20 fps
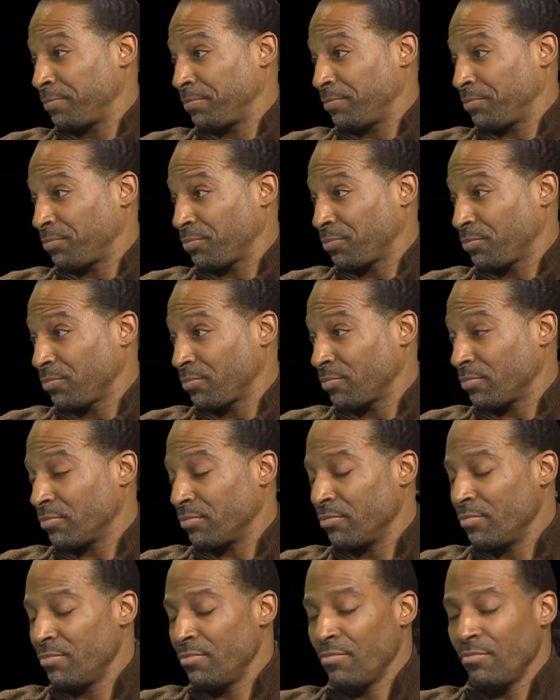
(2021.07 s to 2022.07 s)
Okay.
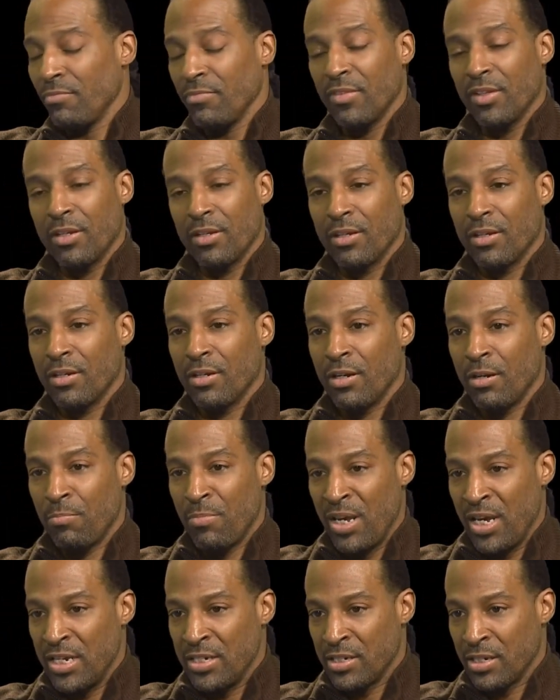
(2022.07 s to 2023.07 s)

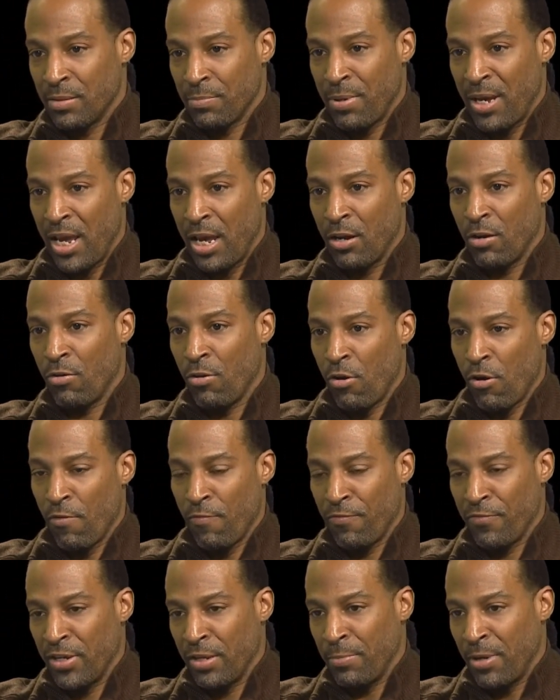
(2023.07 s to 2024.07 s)
Amazing panel,
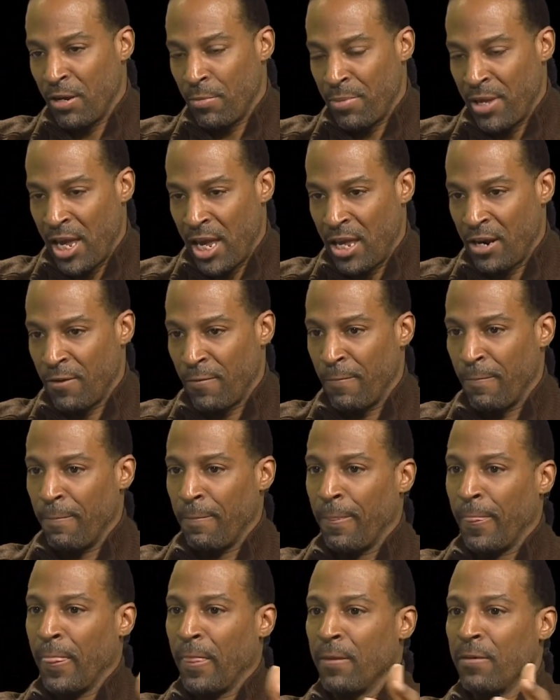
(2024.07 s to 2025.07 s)
all-female panel
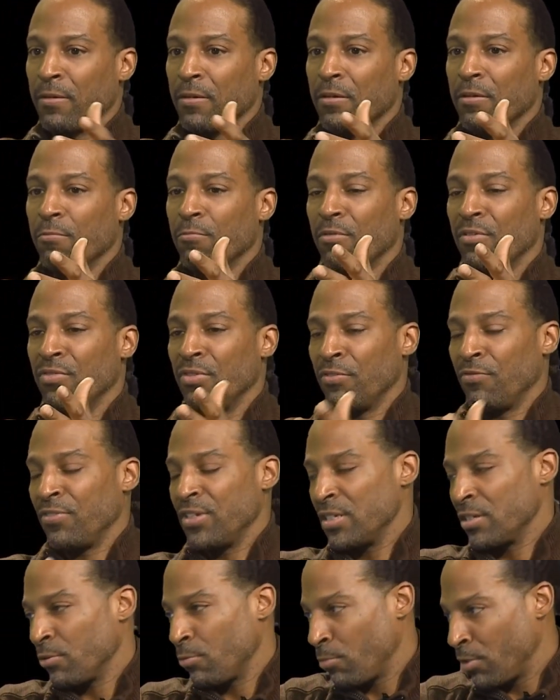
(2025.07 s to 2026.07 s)
with
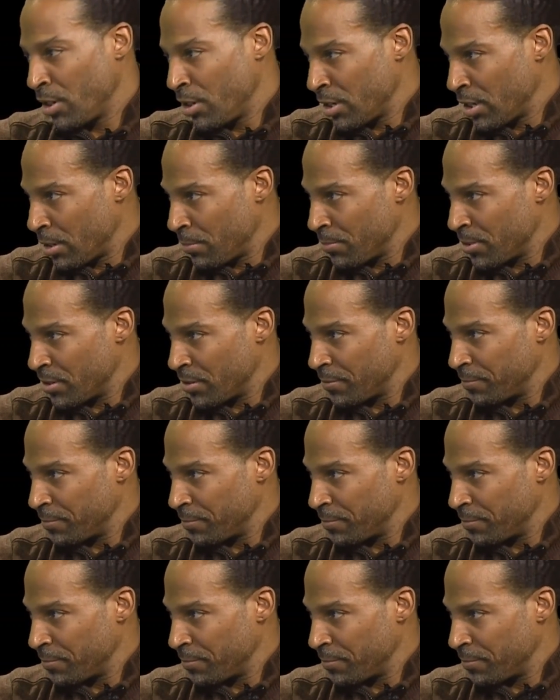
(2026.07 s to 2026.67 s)
Nafessa Williams,